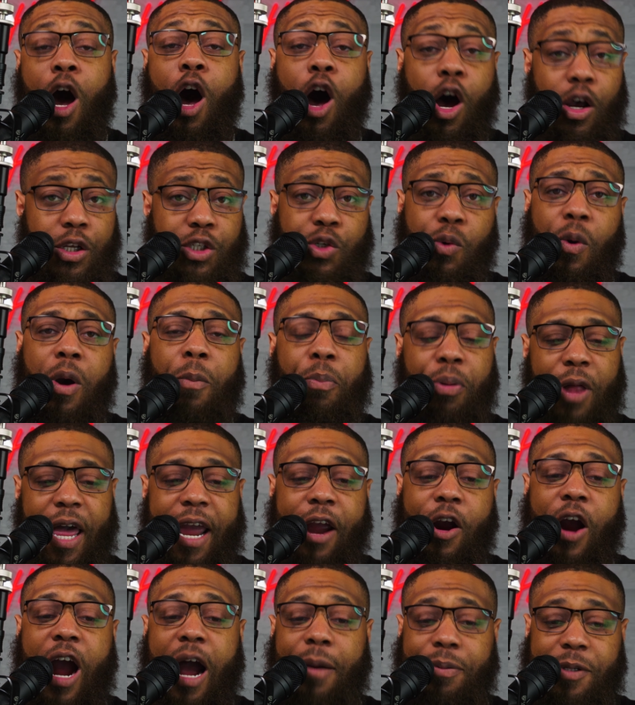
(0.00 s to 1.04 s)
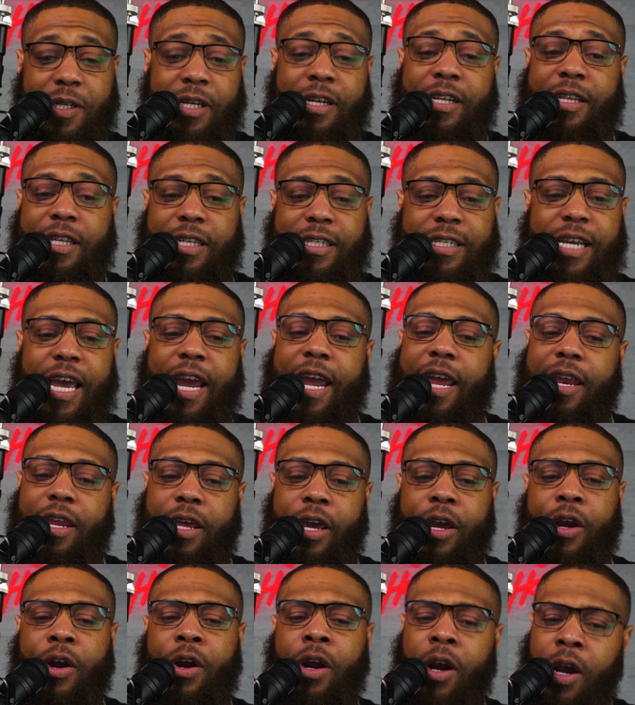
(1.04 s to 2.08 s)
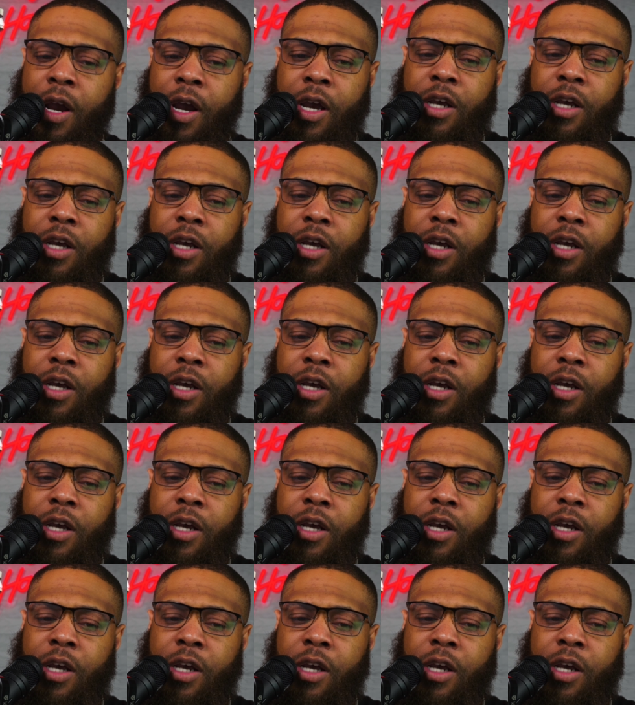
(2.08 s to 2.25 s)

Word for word: Also a player option in the second year.